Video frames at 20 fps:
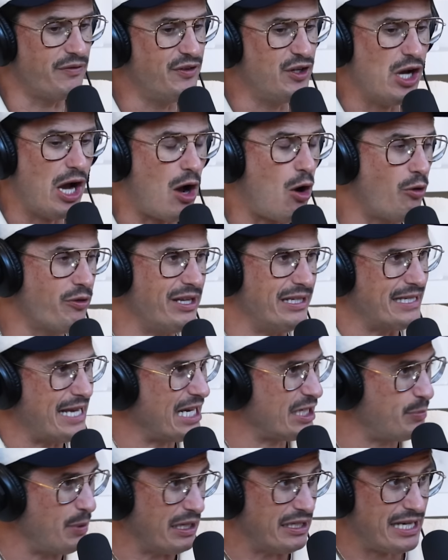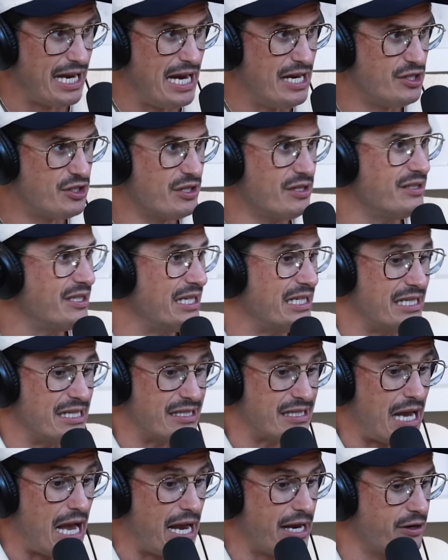if you got all these expectations and
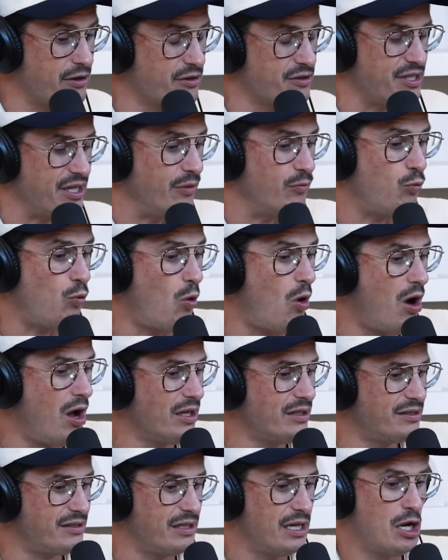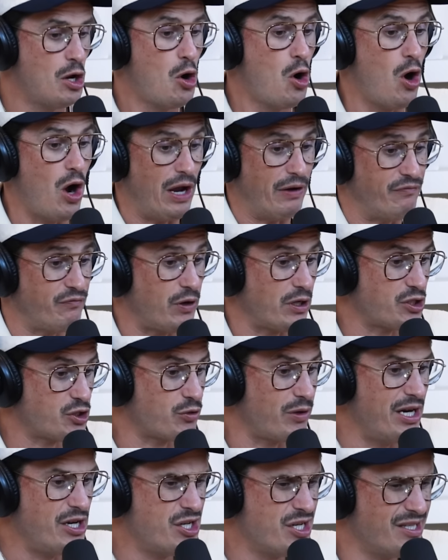desires and wants and
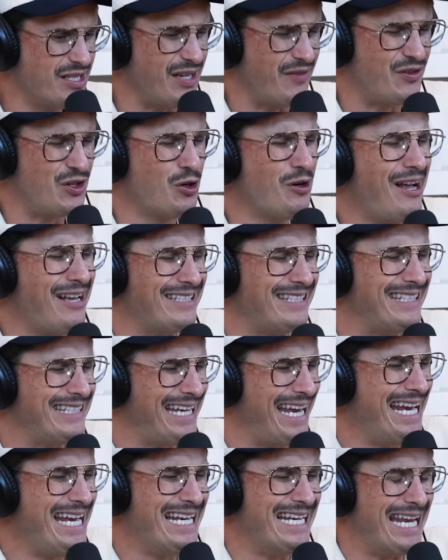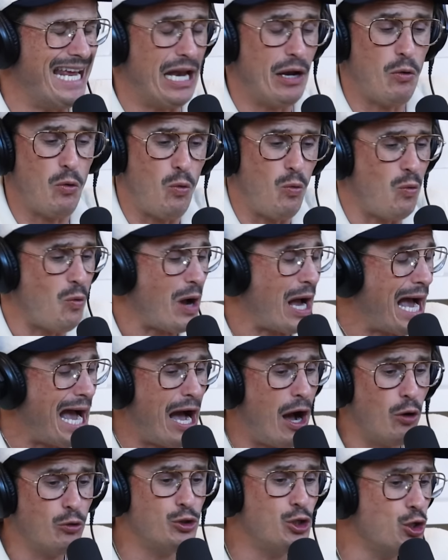frustrations, if you're not saying it,
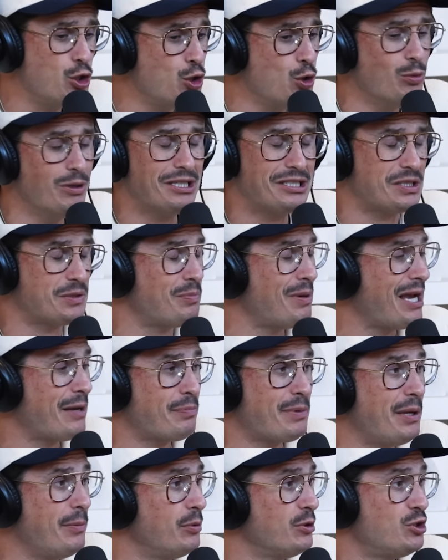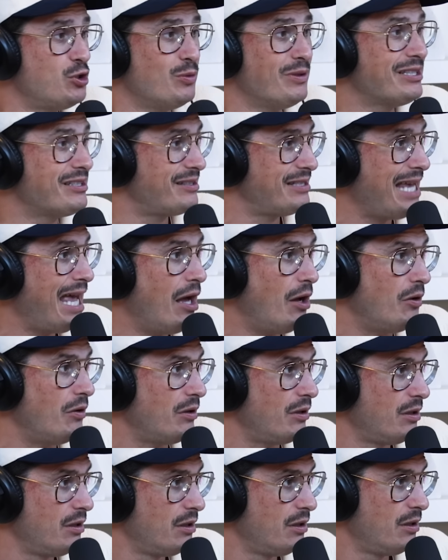how do you expect people to
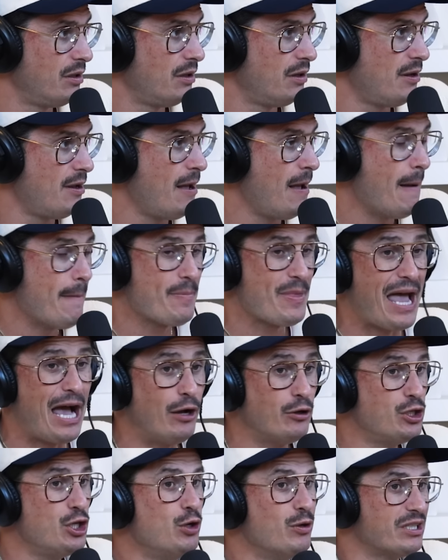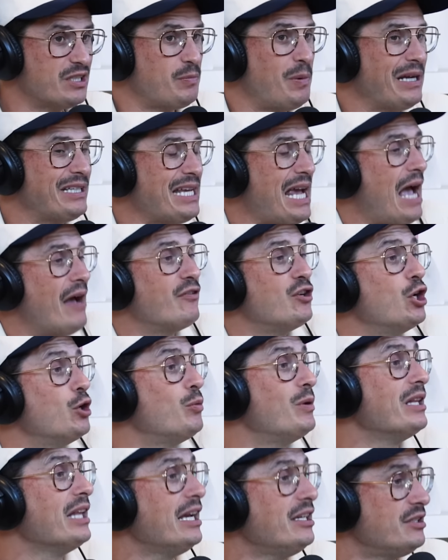excel? Mm. How do you expect to have
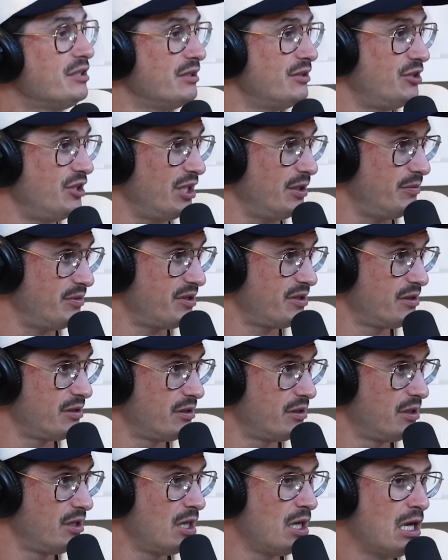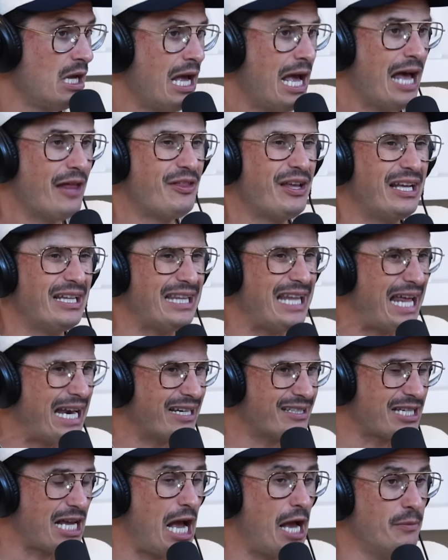good relationships? I think a lot
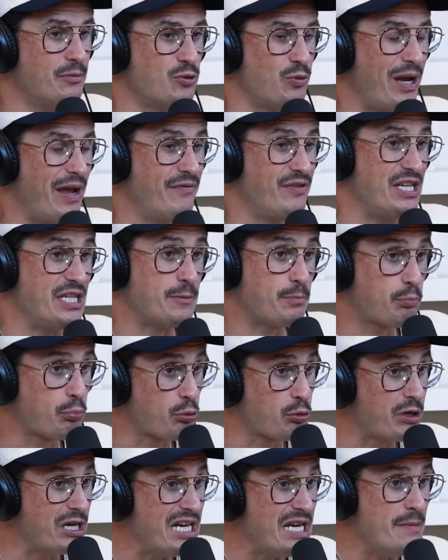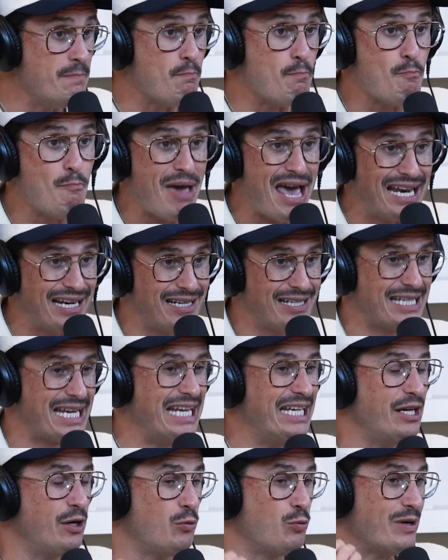of times we have these
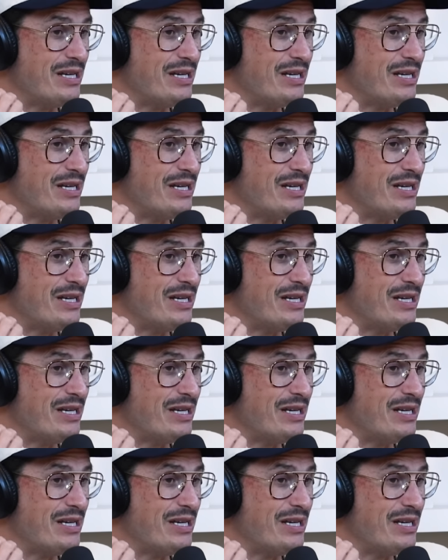premeditated